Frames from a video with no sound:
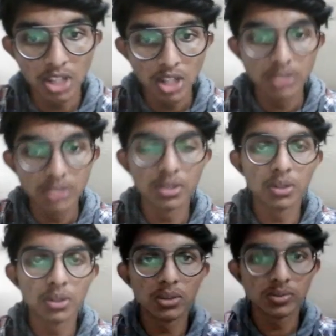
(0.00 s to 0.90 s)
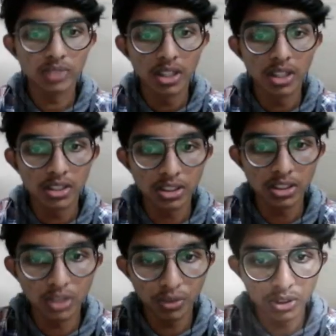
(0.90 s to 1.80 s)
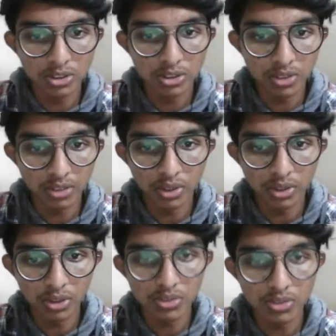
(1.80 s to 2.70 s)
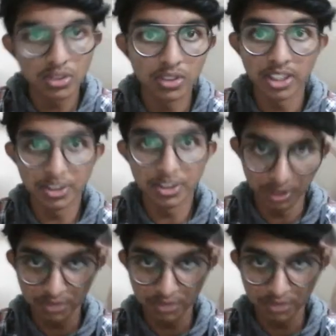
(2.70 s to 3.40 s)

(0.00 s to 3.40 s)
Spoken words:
So that's all for this today's video. See you in the next video.